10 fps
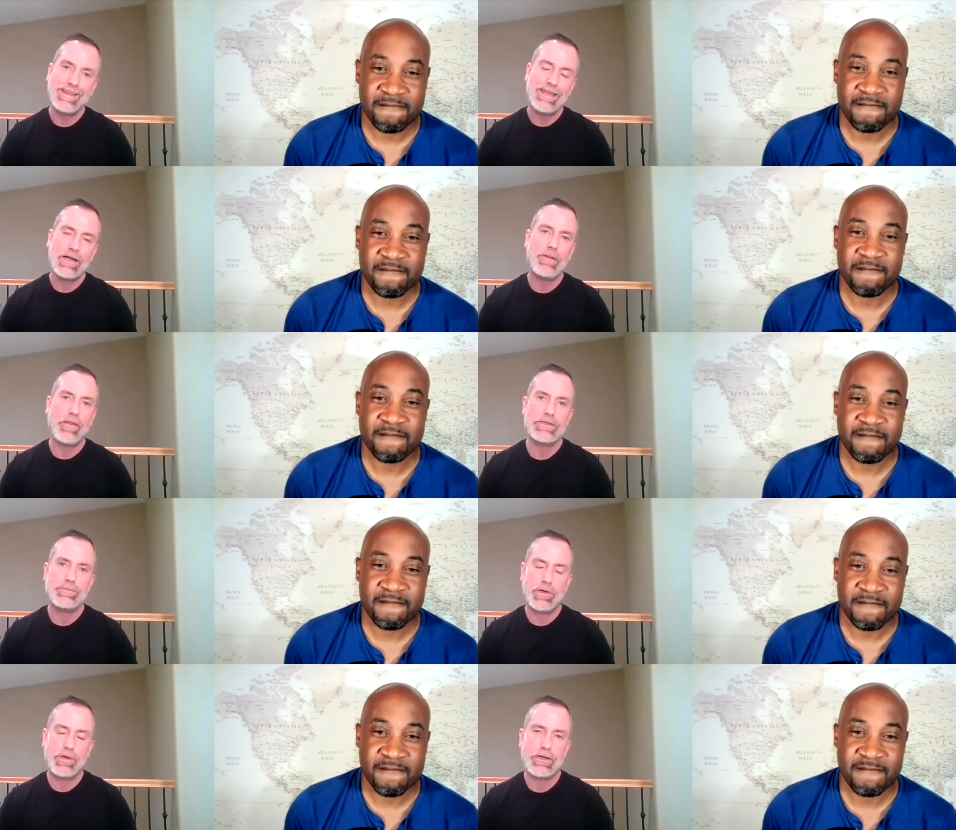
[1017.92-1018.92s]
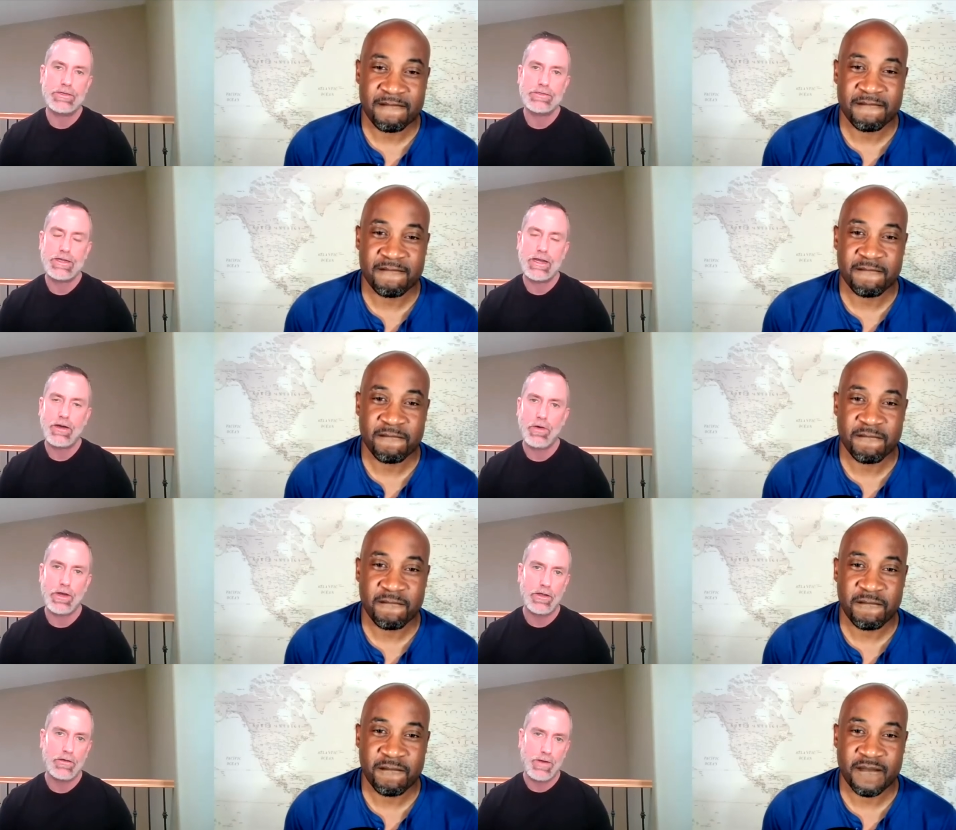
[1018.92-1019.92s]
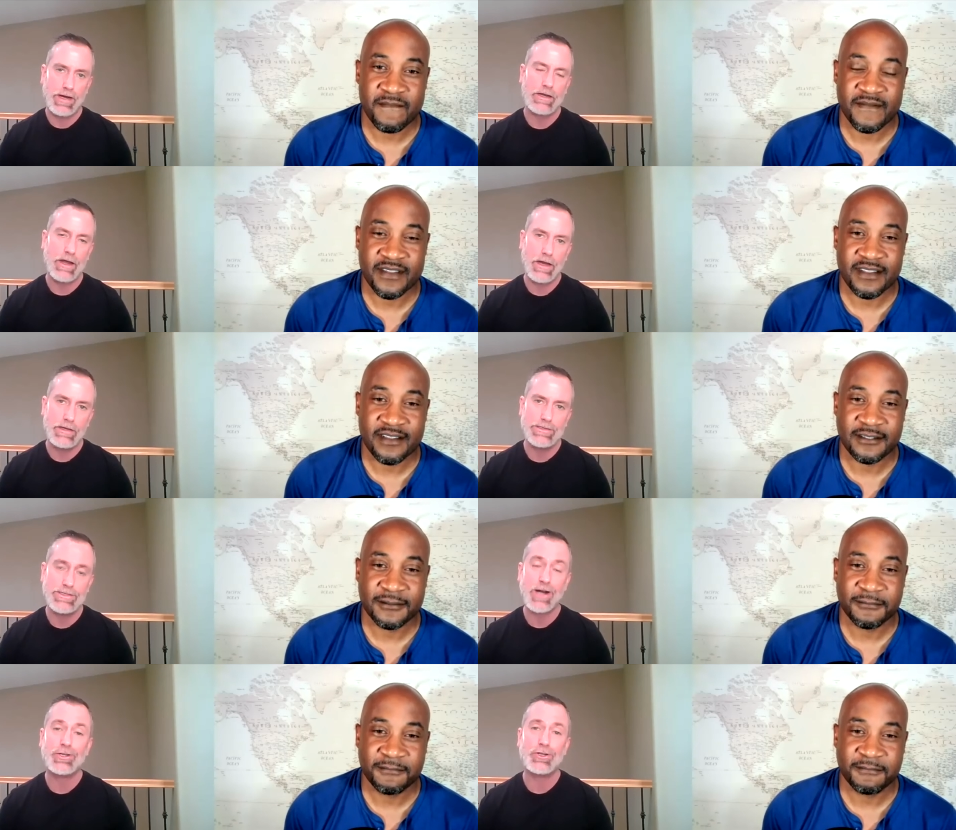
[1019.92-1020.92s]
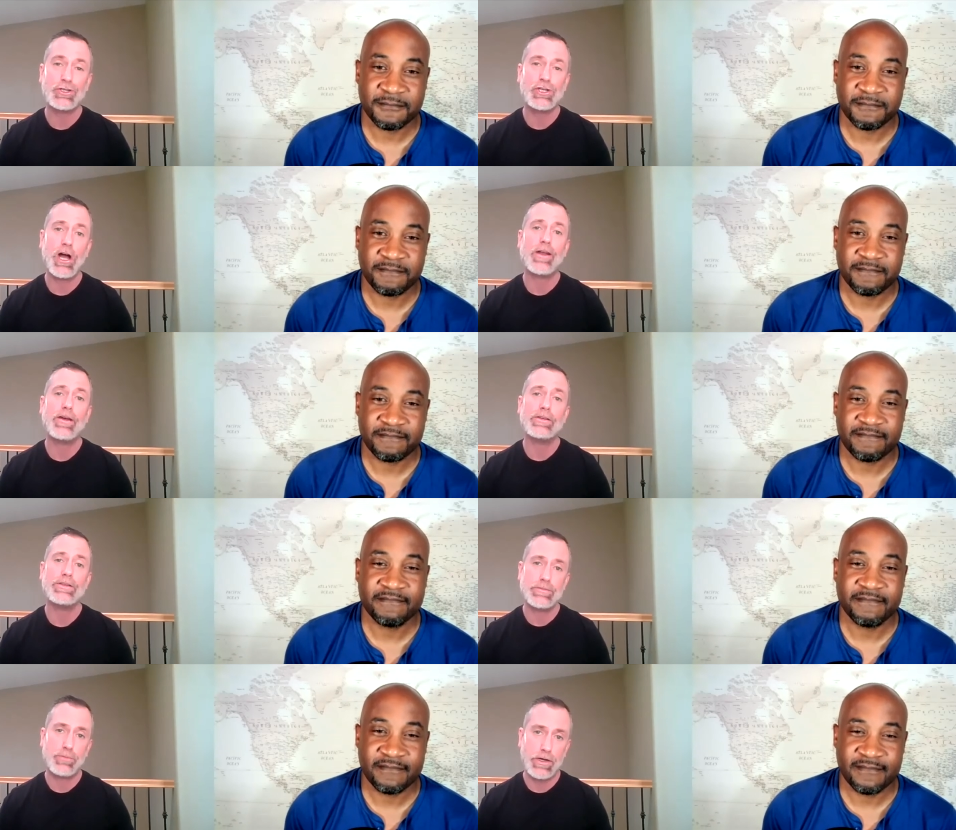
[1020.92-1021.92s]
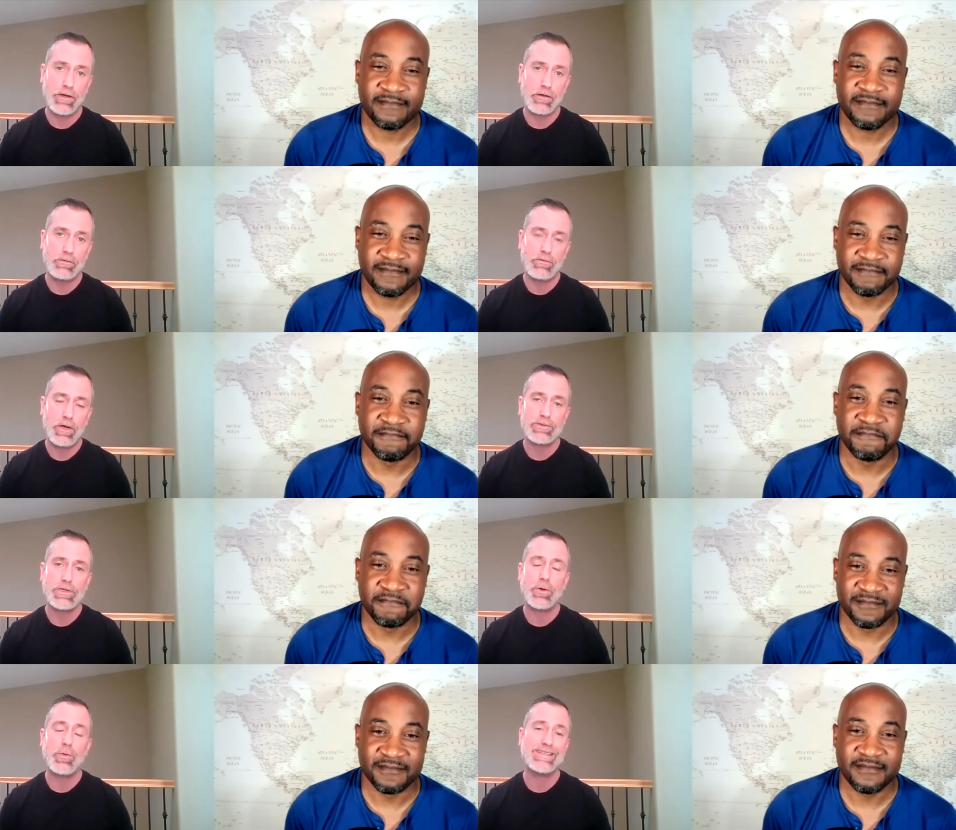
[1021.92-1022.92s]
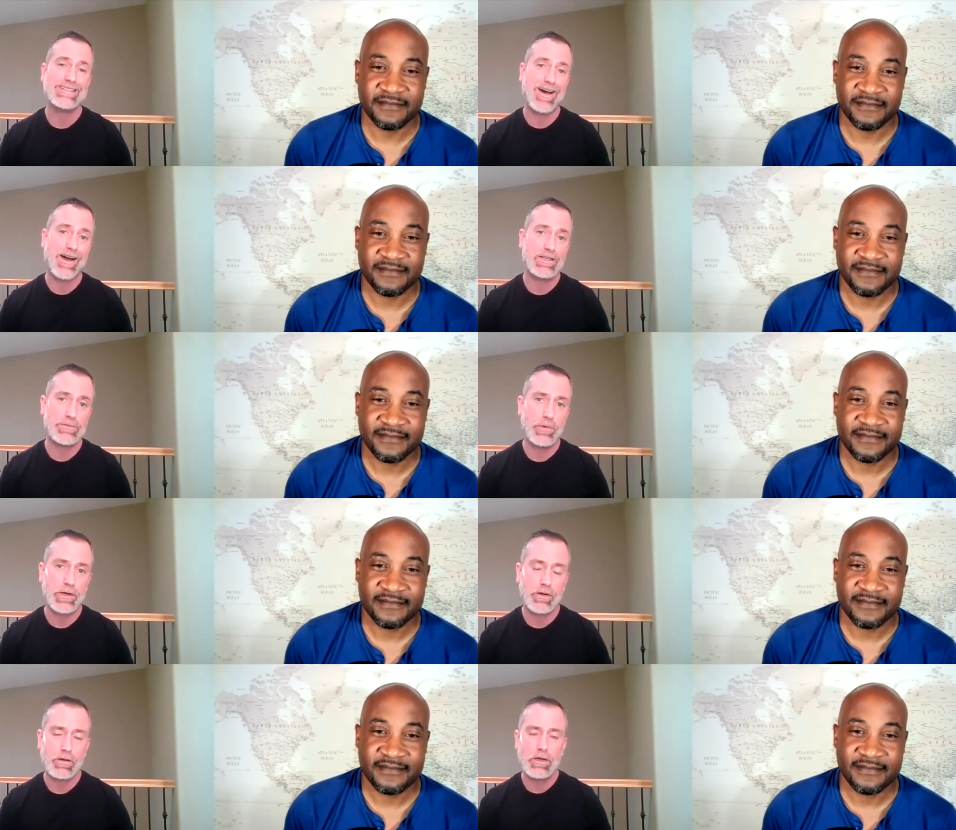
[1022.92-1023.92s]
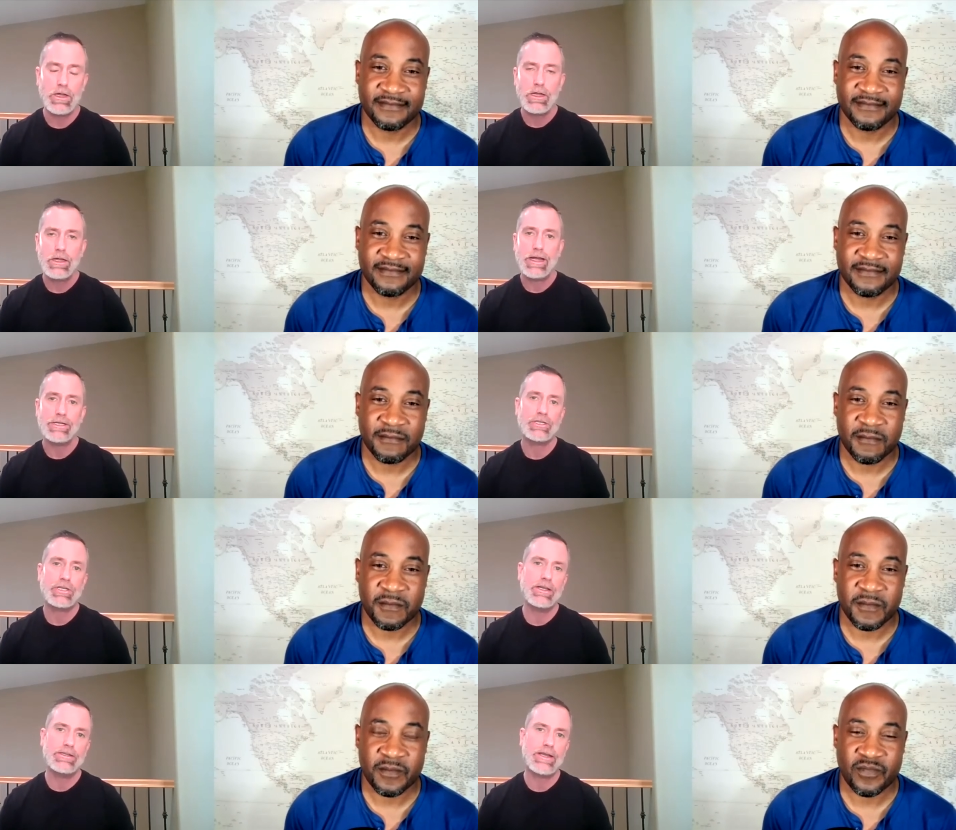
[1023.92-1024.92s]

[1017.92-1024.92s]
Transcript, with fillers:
Speaker 1: thing about this book is, and I want to recognize Dr. Shauna Springer, also known as Doc Springer. And she is